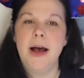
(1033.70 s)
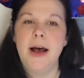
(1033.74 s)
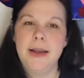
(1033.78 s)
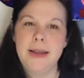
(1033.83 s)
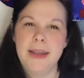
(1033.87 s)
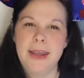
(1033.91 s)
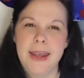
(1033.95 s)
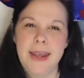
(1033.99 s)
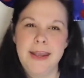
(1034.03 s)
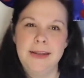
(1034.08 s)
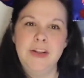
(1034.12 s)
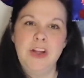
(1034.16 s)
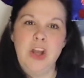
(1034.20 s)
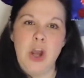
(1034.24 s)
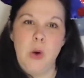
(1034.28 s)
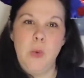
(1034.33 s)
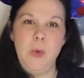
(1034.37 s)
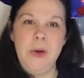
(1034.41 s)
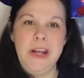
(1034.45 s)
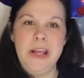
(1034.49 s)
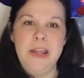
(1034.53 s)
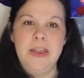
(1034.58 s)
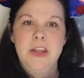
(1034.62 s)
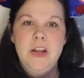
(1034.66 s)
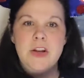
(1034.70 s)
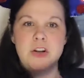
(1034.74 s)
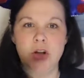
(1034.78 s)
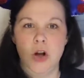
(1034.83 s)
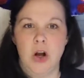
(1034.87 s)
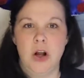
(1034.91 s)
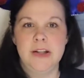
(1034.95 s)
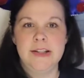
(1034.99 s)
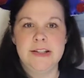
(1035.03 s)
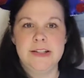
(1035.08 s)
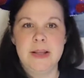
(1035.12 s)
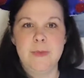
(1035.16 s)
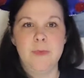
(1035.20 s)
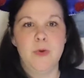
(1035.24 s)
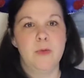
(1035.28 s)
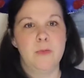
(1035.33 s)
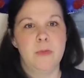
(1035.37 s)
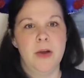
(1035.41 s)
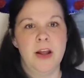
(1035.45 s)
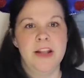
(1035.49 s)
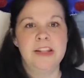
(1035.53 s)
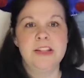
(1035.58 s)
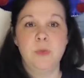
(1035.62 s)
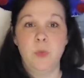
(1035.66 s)
Again, going in the non-summer
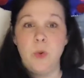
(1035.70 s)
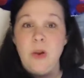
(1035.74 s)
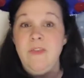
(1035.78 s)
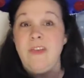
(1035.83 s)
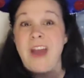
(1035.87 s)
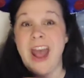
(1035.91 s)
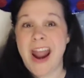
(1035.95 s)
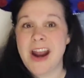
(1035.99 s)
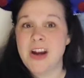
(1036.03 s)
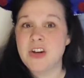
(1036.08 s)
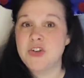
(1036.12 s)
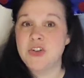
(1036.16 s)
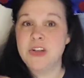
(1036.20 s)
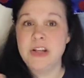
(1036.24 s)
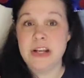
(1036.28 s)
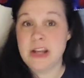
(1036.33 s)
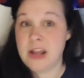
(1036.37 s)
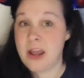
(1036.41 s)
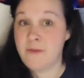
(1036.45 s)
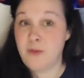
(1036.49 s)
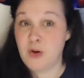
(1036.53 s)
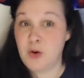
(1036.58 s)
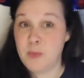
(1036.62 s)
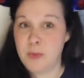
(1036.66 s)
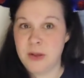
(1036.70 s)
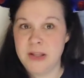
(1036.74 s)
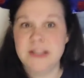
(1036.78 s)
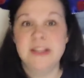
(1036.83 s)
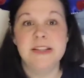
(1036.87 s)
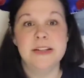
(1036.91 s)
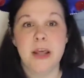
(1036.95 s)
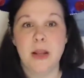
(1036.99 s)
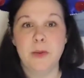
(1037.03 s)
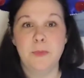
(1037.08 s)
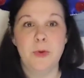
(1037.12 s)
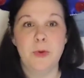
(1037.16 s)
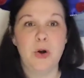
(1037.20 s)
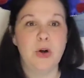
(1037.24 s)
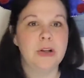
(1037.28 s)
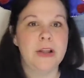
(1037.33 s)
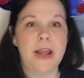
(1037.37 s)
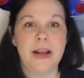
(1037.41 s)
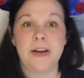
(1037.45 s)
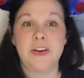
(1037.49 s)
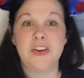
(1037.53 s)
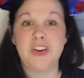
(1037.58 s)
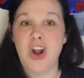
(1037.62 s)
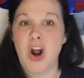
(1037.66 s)
months, we've actually never been sunburned,
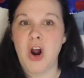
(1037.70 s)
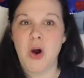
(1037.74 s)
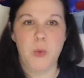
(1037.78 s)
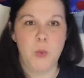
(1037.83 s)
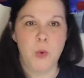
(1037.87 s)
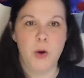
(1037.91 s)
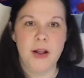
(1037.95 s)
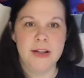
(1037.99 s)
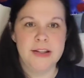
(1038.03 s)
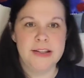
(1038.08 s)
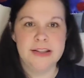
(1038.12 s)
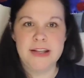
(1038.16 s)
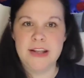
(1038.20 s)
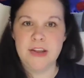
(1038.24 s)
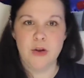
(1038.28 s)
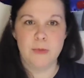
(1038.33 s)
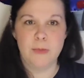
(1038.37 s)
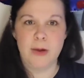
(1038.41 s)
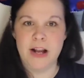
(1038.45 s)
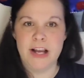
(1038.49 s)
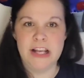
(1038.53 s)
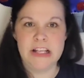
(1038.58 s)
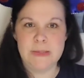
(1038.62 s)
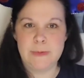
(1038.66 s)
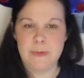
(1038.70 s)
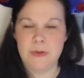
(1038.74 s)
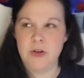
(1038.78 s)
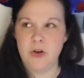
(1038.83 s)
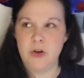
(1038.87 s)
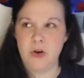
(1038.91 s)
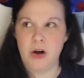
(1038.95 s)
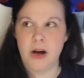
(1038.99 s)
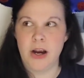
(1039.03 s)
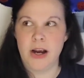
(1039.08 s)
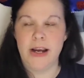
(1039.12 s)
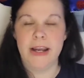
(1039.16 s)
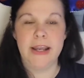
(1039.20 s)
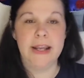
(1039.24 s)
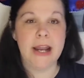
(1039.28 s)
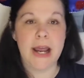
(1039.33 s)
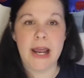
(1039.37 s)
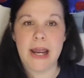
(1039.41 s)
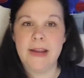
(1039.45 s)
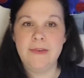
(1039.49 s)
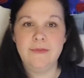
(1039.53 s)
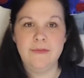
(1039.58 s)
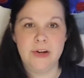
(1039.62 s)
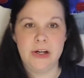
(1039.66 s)
like not once, neither my husband nor I, and
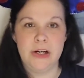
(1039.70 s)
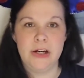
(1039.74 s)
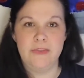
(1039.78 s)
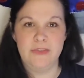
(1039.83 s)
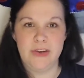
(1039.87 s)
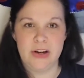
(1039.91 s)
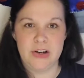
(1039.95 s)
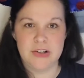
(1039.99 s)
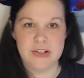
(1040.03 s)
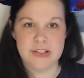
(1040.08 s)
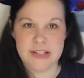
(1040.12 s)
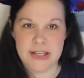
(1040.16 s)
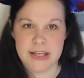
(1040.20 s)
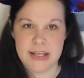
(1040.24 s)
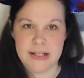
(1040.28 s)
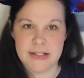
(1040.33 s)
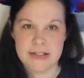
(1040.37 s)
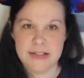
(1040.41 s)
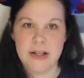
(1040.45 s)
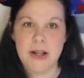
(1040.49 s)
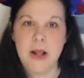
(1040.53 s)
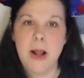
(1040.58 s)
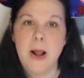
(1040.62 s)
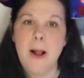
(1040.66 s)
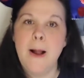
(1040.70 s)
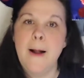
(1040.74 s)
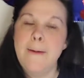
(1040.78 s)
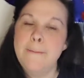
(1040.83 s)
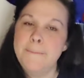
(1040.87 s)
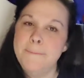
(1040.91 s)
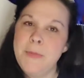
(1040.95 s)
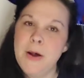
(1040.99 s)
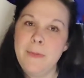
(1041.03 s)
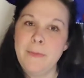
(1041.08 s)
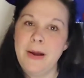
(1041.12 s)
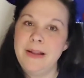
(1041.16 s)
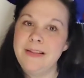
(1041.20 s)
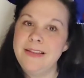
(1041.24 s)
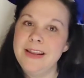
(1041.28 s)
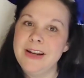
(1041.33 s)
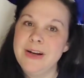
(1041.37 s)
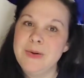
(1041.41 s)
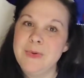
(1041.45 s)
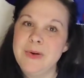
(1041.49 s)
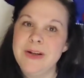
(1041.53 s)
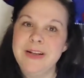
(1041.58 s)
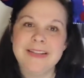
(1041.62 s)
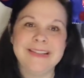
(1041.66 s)
I am very fair skinned. But my
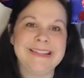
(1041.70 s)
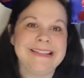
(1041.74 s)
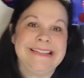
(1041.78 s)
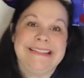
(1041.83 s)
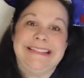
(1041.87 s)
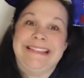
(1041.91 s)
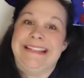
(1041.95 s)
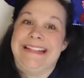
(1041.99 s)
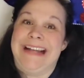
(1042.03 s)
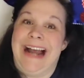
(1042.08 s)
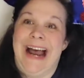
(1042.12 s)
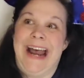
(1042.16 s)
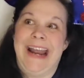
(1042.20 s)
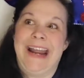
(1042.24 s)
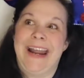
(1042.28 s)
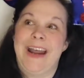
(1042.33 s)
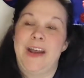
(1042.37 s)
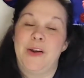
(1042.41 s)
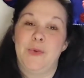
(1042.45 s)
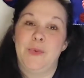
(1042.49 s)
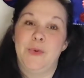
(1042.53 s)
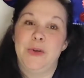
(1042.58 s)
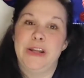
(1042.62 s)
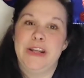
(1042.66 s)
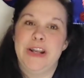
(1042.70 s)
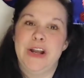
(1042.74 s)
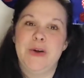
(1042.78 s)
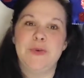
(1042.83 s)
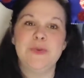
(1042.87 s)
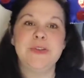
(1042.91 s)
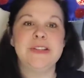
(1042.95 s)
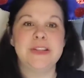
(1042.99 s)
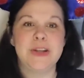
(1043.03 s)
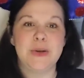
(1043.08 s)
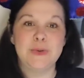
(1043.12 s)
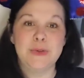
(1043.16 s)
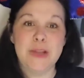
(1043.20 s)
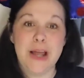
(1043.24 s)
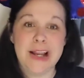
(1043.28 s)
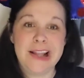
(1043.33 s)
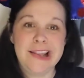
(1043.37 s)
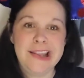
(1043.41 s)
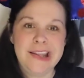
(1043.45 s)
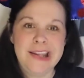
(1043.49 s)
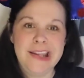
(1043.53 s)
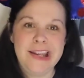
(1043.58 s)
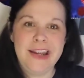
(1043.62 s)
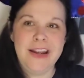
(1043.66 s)
little one, I don't really know. So
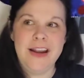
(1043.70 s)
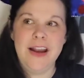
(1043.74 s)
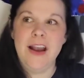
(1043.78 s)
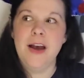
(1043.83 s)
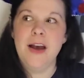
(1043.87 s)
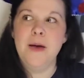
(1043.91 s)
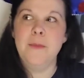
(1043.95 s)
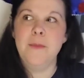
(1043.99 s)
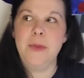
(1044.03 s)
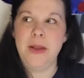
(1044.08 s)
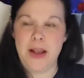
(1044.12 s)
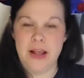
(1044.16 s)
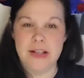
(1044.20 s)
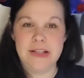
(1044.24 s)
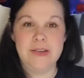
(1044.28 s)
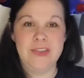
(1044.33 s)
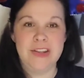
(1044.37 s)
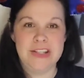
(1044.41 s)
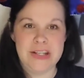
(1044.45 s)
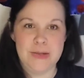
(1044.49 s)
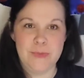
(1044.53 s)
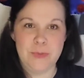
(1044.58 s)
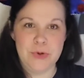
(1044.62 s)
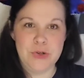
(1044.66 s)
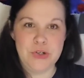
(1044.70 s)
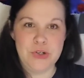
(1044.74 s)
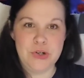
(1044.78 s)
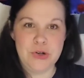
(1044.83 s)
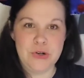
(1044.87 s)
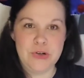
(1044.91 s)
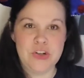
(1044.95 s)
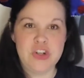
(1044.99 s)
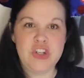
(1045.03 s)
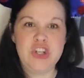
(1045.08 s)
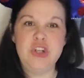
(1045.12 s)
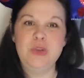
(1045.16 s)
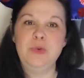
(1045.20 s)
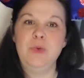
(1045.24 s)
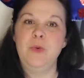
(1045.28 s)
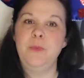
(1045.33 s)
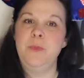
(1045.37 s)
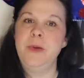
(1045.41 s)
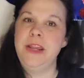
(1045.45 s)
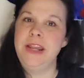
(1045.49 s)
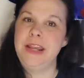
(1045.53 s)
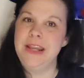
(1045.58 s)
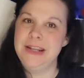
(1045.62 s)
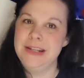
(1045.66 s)
luckily, because of the temperatures, she will
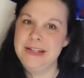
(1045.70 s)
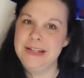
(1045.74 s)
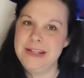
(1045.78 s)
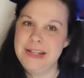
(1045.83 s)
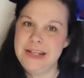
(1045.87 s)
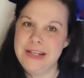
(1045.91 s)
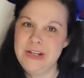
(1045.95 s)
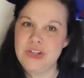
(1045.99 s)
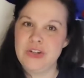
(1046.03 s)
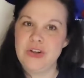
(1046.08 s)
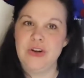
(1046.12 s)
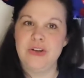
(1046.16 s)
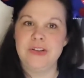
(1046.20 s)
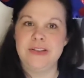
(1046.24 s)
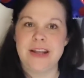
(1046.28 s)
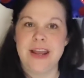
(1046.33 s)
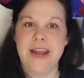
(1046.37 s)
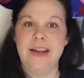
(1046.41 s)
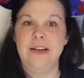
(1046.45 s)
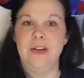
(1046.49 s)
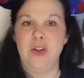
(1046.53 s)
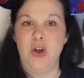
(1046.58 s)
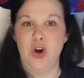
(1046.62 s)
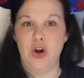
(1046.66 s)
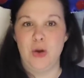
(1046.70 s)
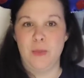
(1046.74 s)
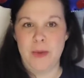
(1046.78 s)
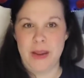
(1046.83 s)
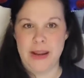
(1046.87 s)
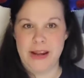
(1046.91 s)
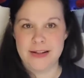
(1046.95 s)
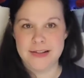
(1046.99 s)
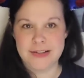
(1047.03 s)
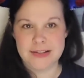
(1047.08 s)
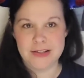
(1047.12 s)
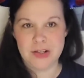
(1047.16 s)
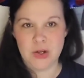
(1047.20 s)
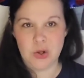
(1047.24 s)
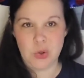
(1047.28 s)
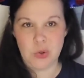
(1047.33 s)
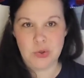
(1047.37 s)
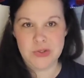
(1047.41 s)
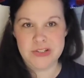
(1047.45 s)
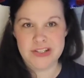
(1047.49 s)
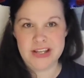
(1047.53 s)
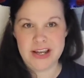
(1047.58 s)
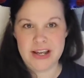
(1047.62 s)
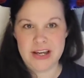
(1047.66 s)
be in t-shirts and long pants the
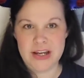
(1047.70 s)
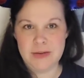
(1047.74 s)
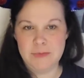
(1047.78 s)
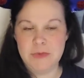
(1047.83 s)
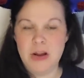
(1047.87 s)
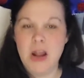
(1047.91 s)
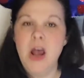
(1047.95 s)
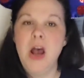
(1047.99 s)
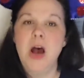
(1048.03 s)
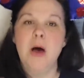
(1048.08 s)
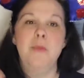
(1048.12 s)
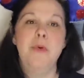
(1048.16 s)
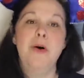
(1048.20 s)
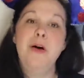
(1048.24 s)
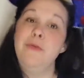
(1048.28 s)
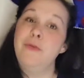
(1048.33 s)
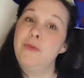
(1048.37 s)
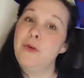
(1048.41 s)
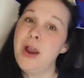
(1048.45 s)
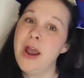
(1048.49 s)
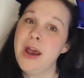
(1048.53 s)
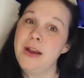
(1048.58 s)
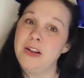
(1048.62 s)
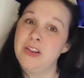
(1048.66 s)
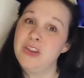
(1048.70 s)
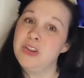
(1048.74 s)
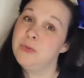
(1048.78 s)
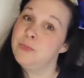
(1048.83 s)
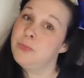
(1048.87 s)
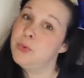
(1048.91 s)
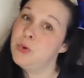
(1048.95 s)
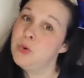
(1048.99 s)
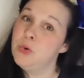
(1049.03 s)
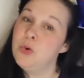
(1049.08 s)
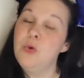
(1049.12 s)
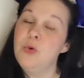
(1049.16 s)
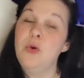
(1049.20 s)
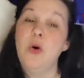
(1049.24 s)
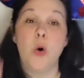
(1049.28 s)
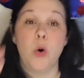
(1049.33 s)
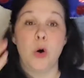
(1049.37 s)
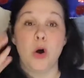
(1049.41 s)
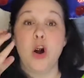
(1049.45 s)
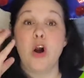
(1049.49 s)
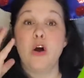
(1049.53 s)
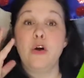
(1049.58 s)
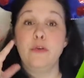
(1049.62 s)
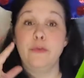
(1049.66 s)
whole time. But for out at the pool
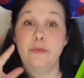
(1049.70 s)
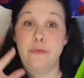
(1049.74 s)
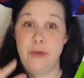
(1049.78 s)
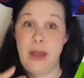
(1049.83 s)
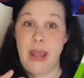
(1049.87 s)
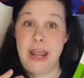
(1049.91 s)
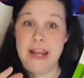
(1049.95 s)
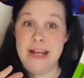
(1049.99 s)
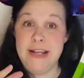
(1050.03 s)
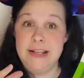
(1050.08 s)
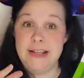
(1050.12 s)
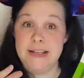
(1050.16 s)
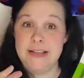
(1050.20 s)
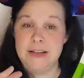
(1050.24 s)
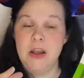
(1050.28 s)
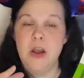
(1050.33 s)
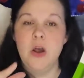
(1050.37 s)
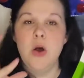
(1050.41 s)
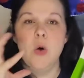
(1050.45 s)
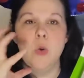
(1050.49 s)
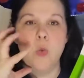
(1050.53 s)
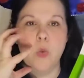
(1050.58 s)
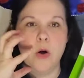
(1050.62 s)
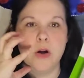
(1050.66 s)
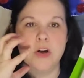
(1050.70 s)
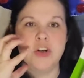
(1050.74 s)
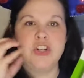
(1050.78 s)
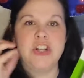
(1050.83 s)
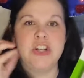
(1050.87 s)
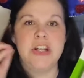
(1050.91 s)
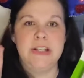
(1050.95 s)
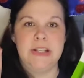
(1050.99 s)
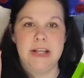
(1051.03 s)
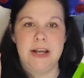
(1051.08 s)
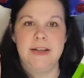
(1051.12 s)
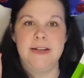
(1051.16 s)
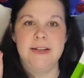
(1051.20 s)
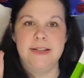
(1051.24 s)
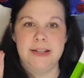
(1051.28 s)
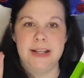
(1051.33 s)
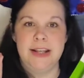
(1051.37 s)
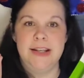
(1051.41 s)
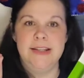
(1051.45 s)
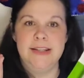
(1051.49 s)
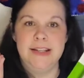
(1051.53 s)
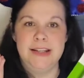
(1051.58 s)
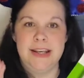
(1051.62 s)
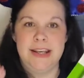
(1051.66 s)
or her face, where she does
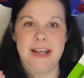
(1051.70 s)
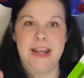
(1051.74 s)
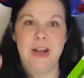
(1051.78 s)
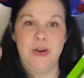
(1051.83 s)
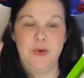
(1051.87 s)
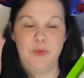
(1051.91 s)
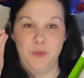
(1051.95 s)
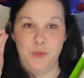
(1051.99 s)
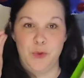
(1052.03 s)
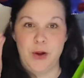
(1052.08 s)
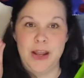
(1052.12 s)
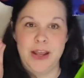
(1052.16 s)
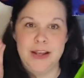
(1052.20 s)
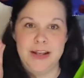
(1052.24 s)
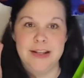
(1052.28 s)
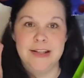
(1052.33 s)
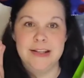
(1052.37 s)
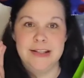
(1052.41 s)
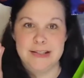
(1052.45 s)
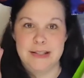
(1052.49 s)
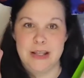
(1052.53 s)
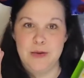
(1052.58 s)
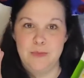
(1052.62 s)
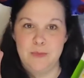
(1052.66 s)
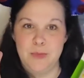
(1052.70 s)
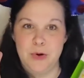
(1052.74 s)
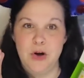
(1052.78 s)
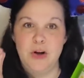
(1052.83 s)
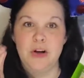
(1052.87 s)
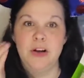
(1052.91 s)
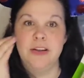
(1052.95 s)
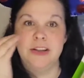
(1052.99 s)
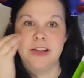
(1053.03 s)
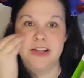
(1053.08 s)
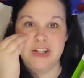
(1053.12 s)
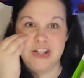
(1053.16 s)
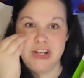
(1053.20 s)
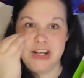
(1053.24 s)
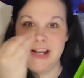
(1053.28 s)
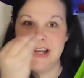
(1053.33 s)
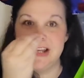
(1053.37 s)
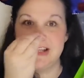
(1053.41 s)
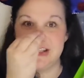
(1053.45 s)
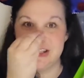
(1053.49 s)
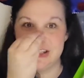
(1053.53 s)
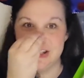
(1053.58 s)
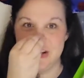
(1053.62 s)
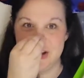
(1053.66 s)
tend to get red and sunburnt, the
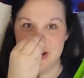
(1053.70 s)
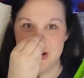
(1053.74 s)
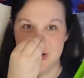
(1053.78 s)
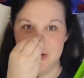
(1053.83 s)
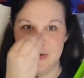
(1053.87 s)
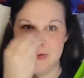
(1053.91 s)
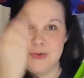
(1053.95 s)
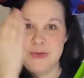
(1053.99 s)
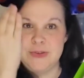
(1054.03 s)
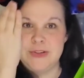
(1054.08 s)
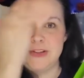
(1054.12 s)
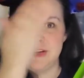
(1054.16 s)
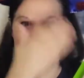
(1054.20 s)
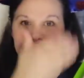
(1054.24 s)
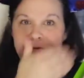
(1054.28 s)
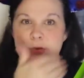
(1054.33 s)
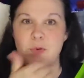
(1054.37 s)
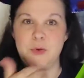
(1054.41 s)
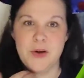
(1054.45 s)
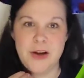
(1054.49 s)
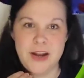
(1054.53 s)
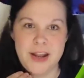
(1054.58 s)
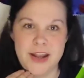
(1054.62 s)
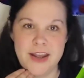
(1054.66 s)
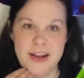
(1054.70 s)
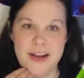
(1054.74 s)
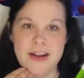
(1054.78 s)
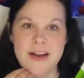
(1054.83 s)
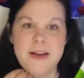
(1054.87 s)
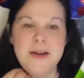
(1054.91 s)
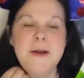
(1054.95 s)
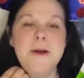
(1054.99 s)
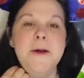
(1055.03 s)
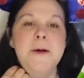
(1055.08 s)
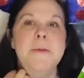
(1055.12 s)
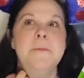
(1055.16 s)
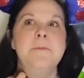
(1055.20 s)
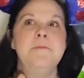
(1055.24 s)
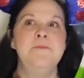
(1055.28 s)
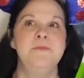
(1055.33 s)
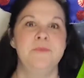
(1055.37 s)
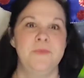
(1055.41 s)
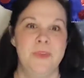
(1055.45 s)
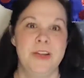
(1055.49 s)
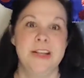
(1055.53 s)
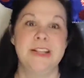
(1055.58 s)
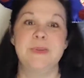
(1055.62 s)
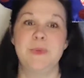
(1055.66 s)
cheeks, the nose, the forehead,
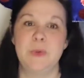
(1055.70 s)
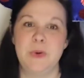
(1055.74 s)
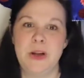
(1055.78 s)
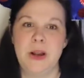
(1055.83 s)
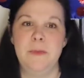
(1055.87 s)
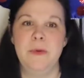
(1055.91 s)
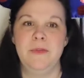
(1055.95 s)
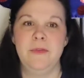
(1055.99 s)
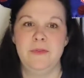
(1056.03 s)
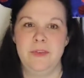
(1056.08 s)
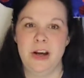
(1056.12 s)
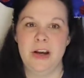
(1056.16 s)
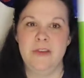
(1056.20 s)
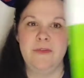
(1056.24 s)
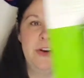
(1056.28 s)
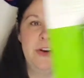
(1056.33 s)
this will come in very,